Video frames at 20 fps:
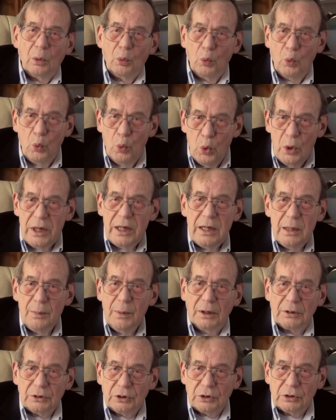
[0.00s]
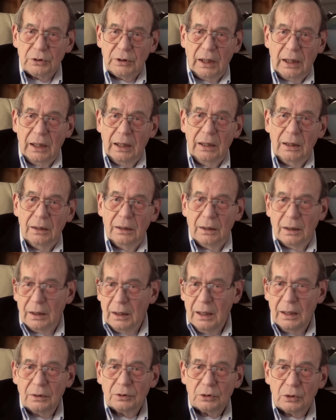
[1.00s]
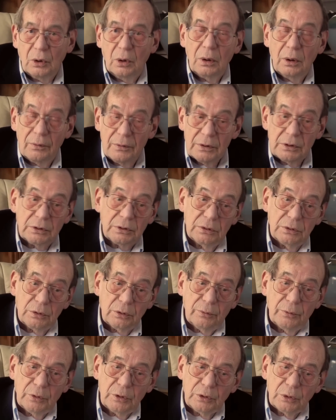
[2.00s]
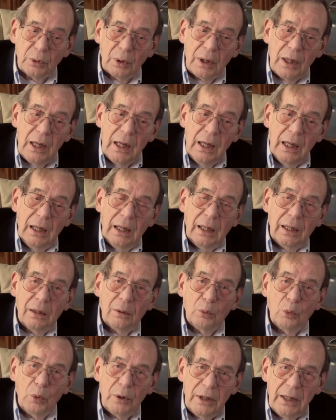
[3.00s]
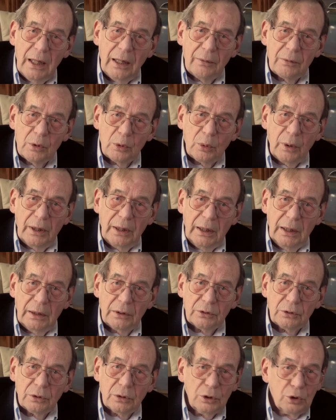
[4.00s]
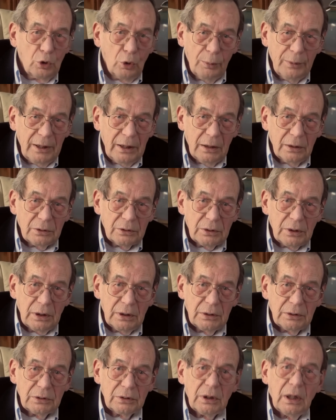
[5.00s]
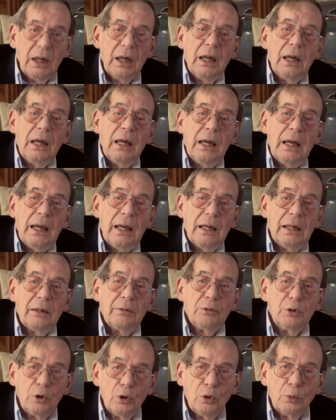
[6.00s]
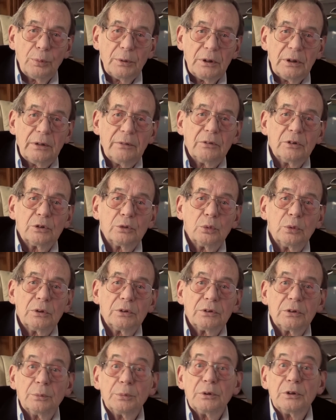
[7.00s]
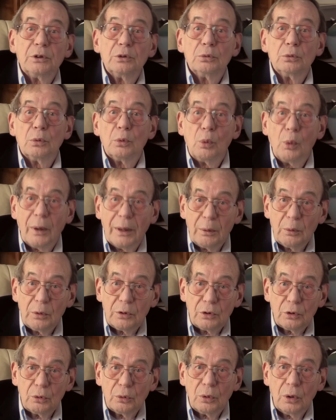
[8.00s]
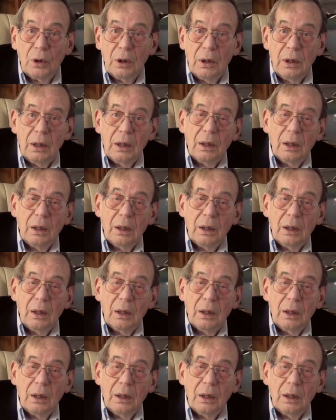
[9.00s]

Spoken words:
We must stand against all of this and so on and so on. And we have the right answer and nobody else does. And if you don't believe us, we'll simply do away with you.